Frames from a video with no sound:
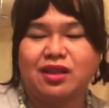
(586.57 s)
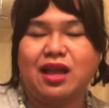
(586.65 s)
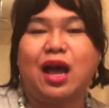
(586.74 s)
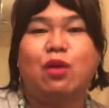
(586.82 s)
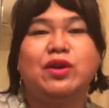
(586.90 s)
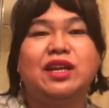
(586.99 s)

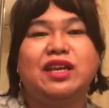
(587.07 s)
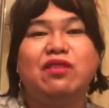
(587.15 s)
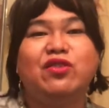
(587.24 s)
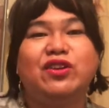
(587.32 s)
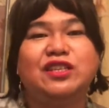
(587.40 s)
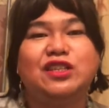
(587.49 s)
I want to give
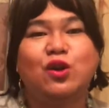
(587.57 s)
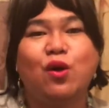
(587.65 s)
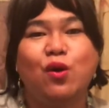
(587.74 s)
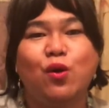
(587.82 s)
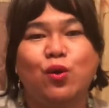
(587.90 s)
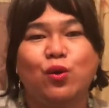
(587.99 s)
her this
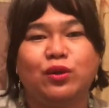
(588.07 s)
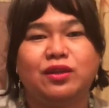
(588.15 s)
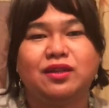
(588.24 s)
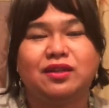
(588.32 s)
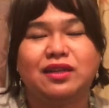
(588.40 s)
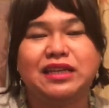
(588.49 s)
gold.
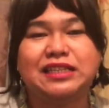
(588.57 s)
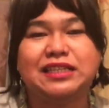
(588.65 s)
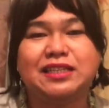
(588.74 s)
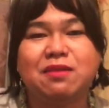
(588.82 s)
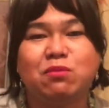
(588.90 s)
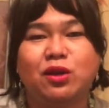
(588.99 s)
It's a
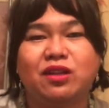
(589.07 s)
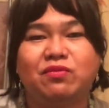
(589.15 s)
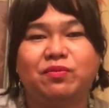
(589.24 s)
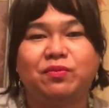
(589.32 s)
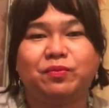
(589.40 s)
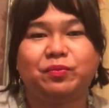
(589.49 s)
symbol of
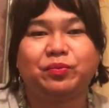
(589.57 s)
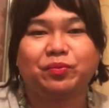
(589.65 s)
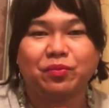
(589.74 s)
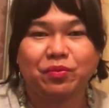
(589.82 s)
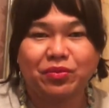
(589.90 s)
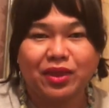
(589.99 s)

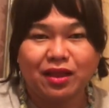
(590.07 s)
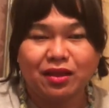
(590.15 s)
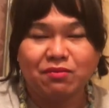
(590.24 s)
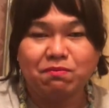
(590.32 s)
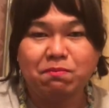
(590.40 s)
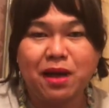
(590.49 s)

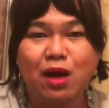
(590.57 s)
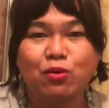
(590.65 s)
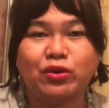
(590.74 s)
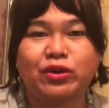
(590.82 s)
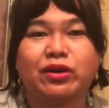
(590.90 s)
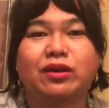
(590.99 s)

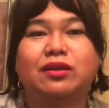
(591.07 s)
power.